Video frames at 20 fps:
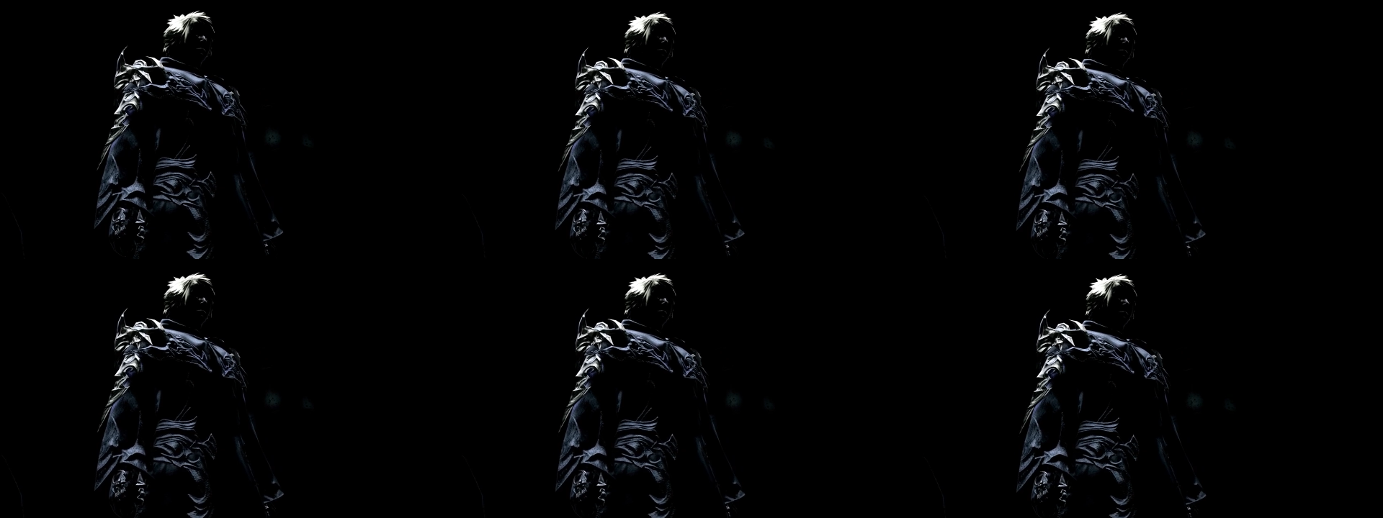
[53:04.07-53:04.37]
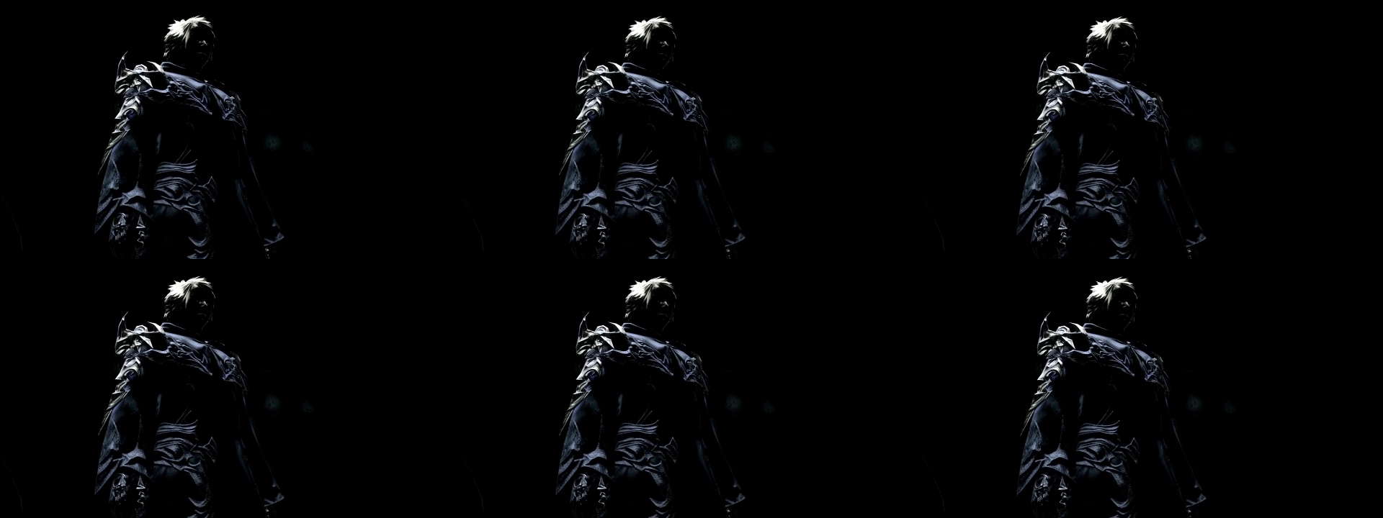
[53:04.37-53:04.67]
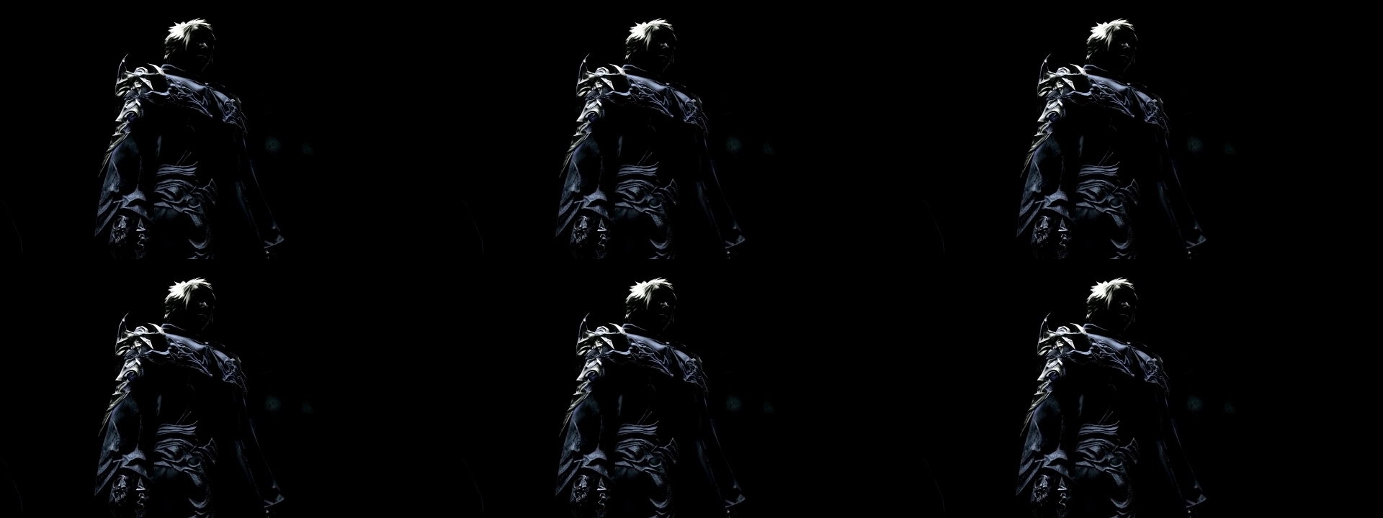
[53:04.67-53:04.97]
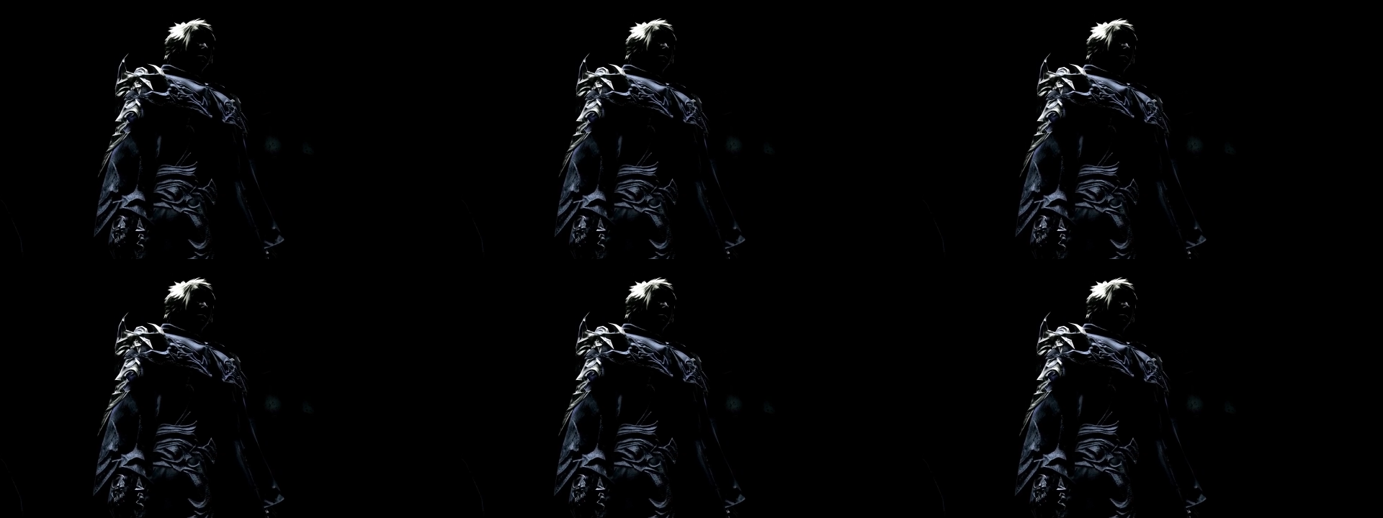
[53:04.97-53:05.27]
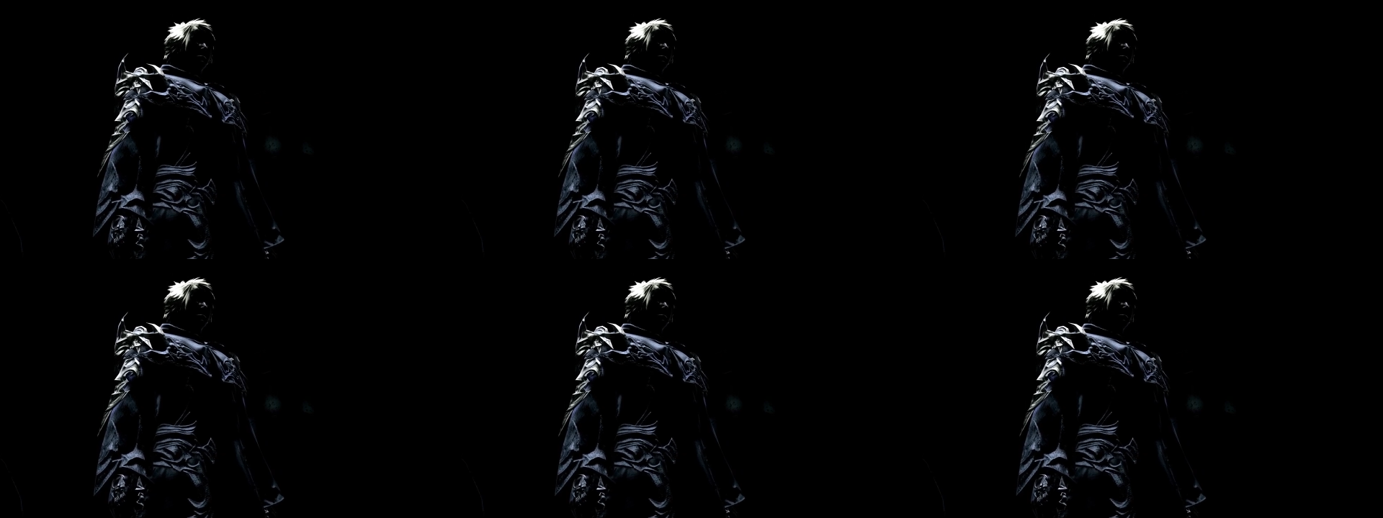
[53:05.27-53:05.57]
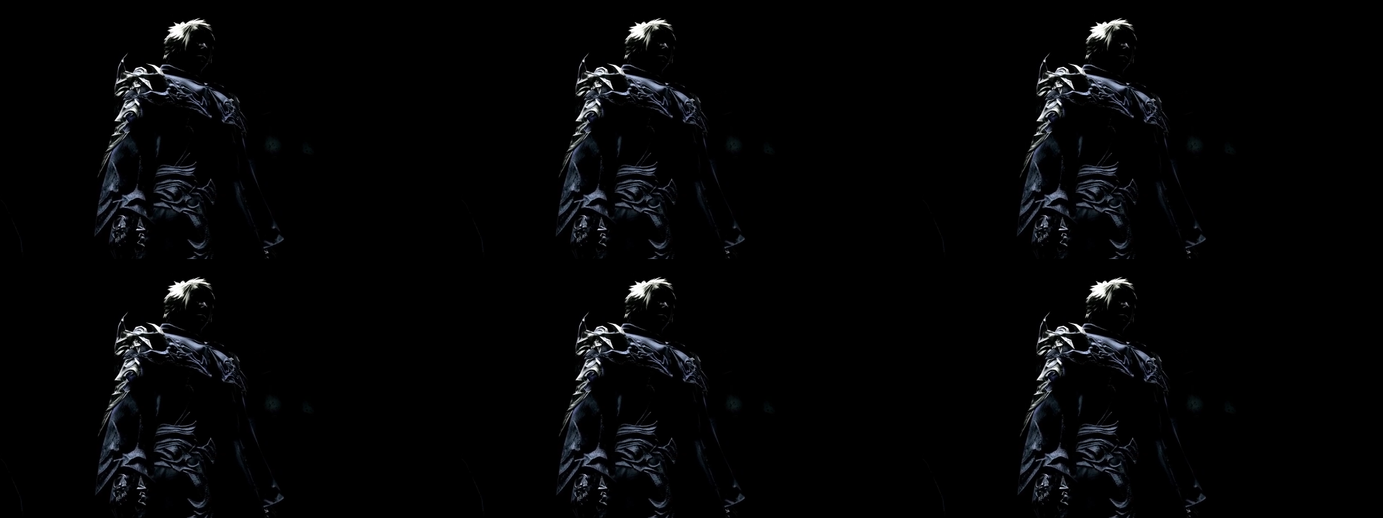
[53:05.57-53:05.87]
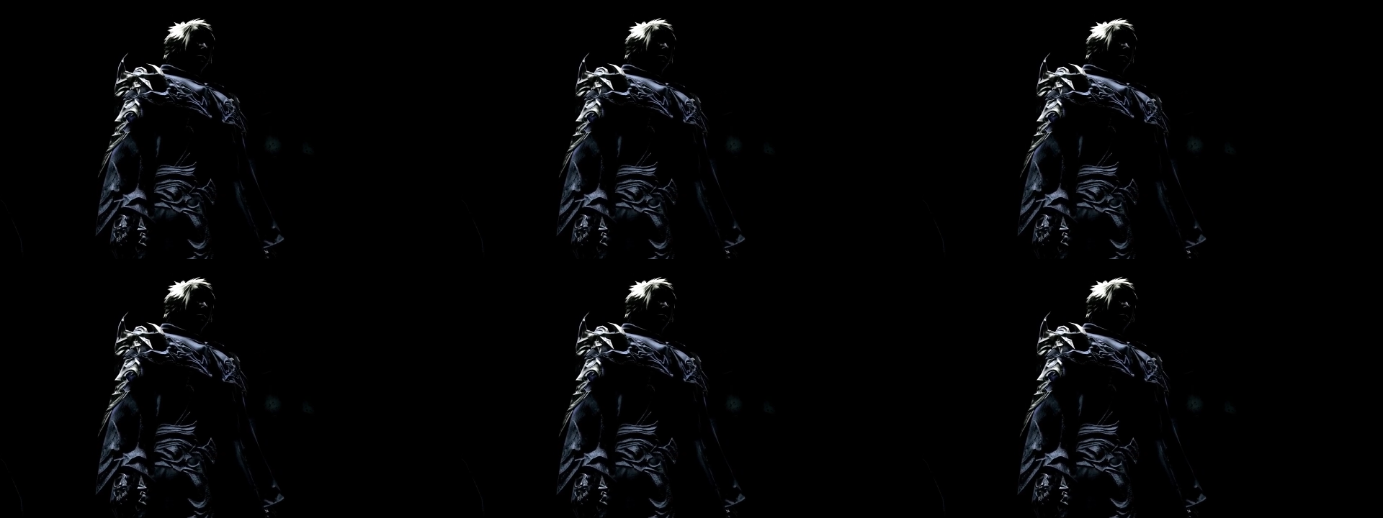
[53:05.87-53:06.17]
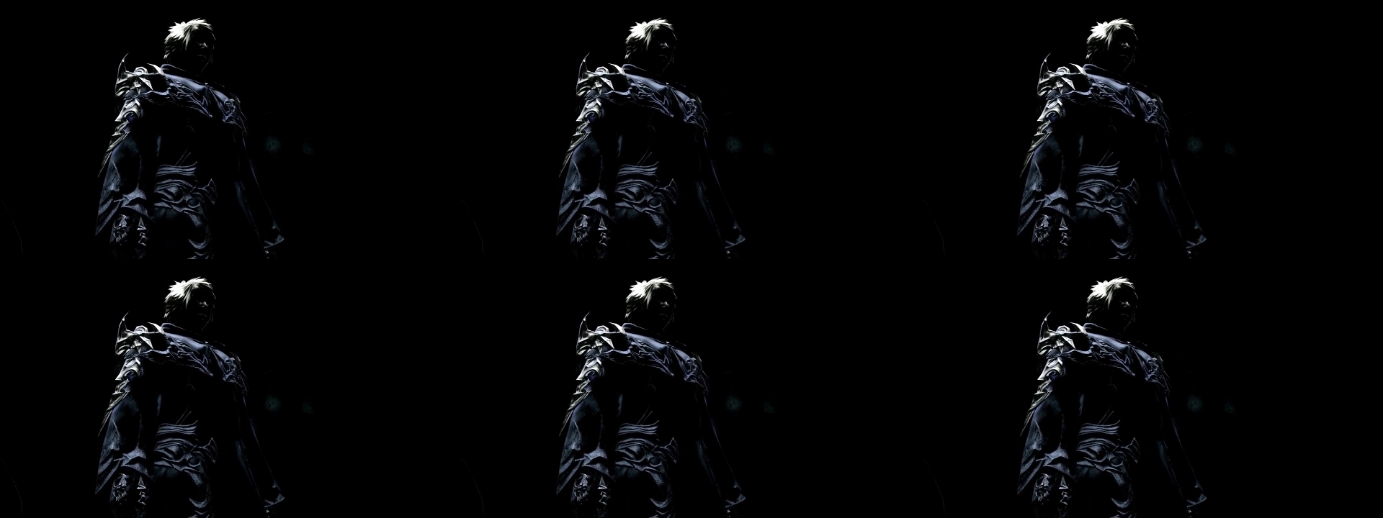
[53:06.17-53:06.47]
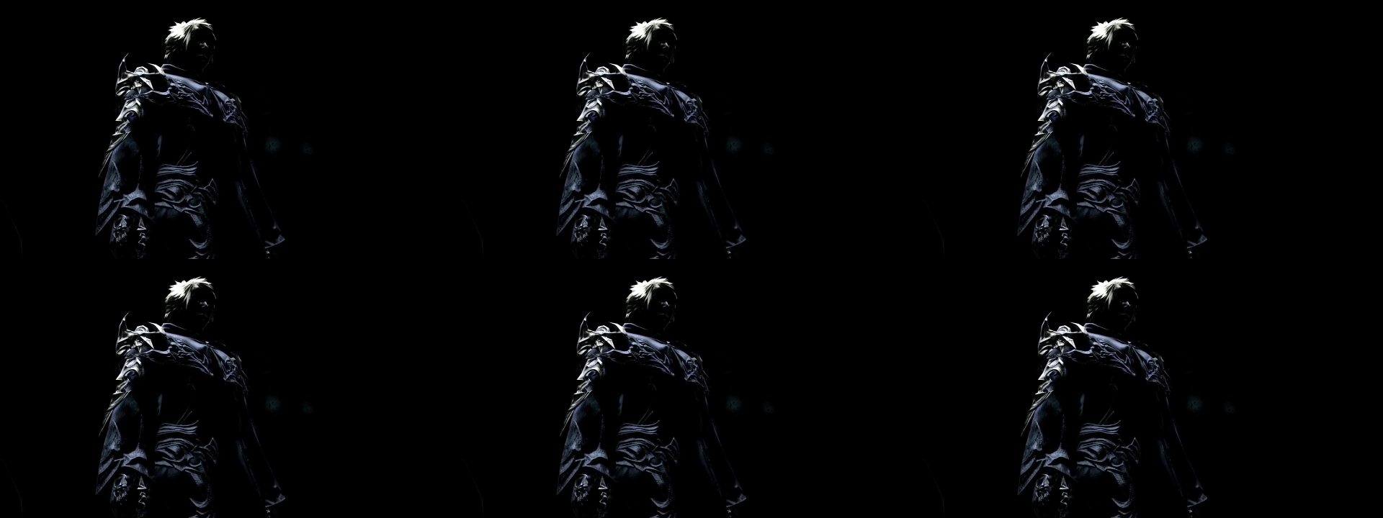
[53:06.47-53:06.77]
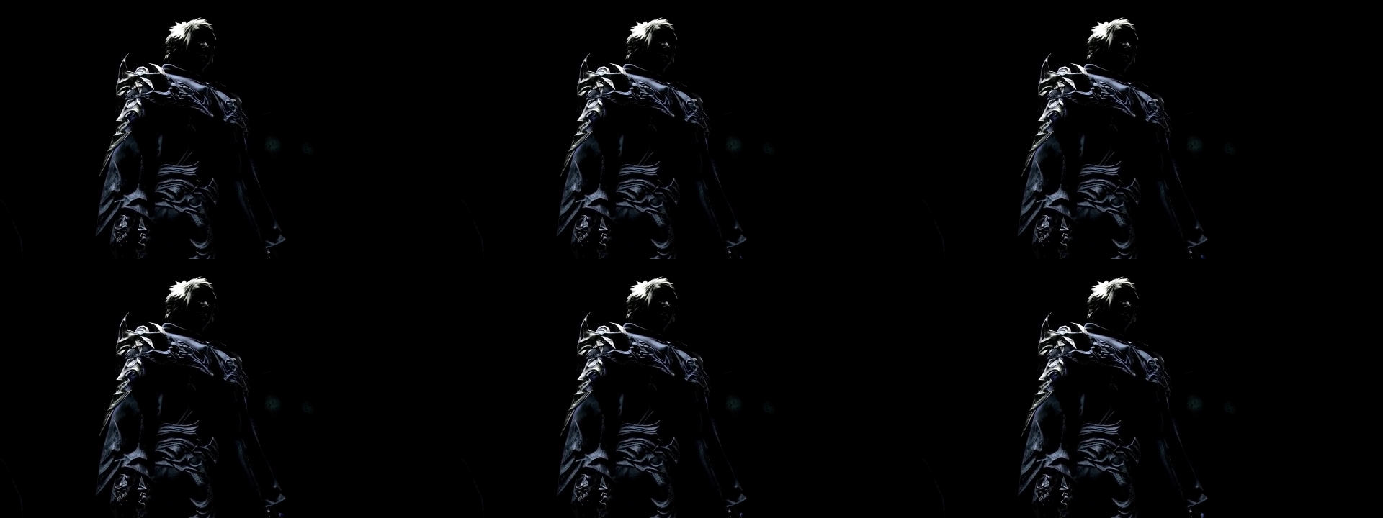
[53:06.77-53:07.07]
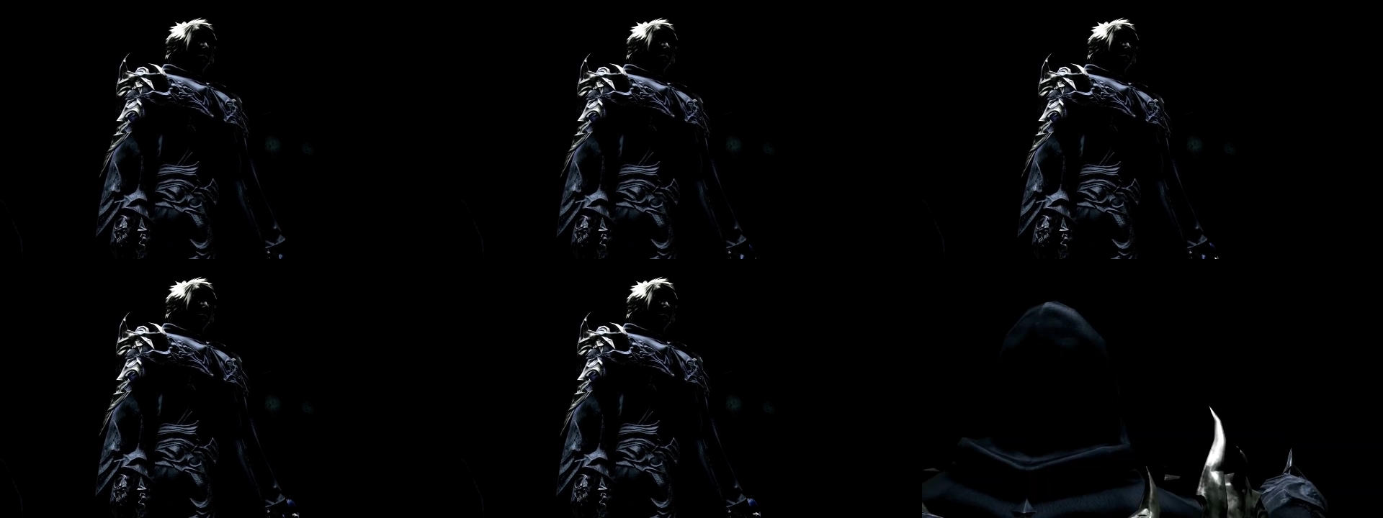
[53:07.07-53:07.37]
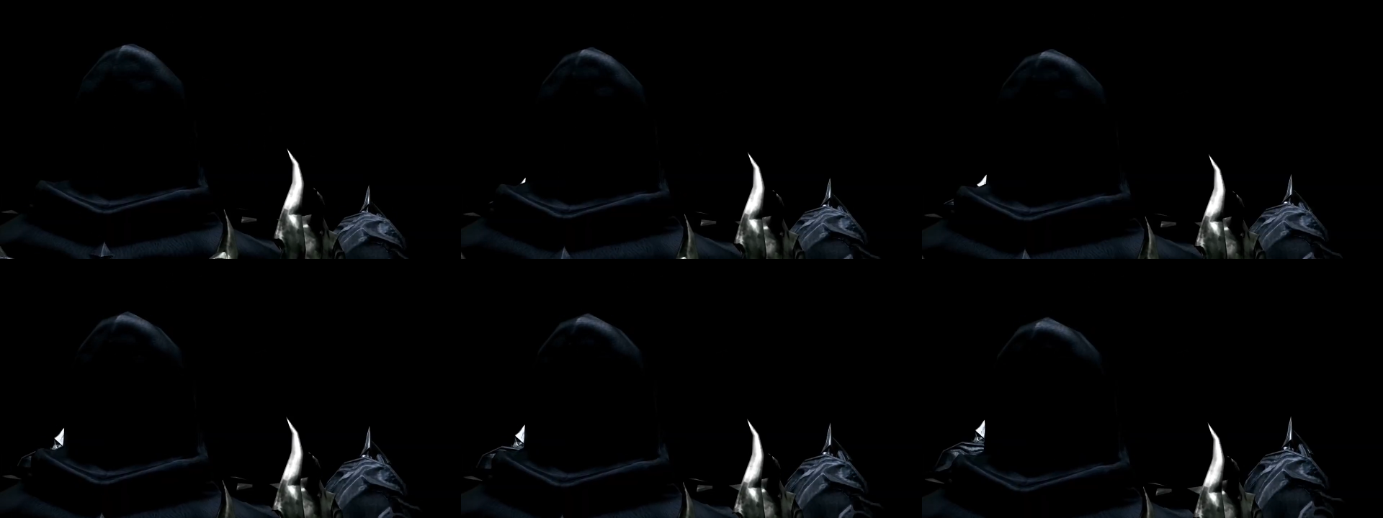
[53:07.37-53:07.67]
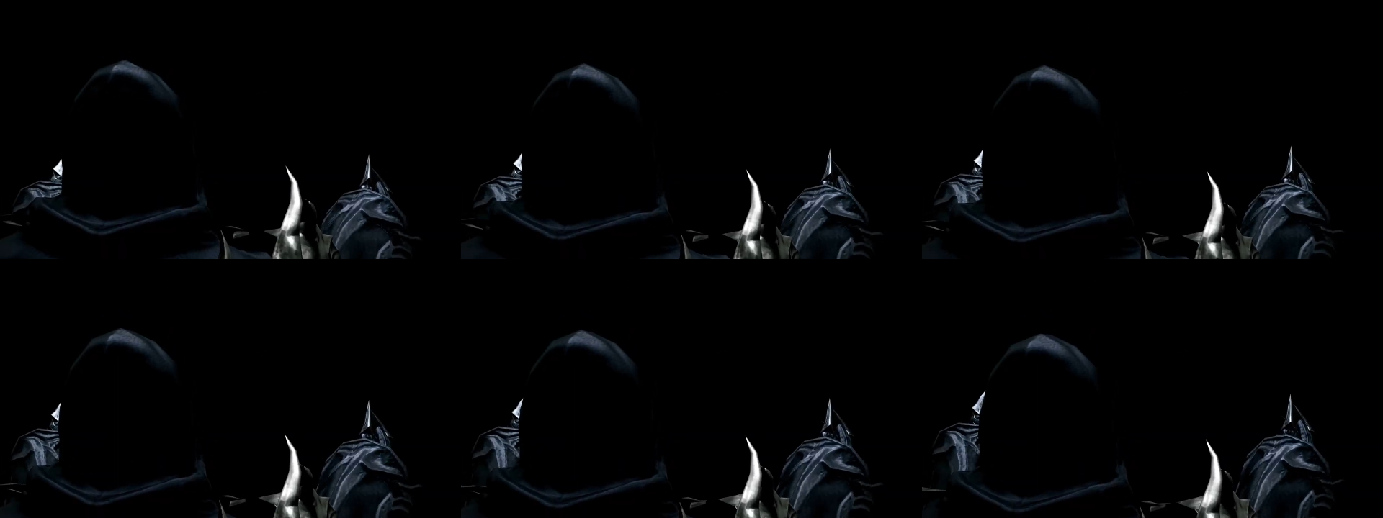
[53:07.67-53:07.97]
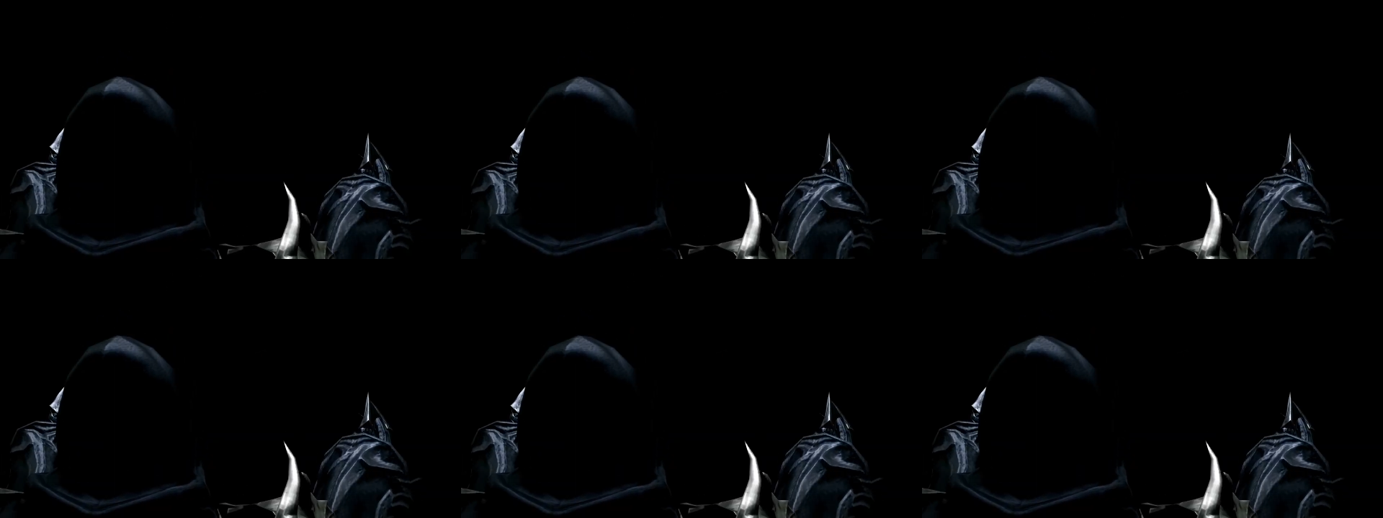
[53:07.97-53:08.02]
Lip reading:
No face is visible, so there are no lips to read.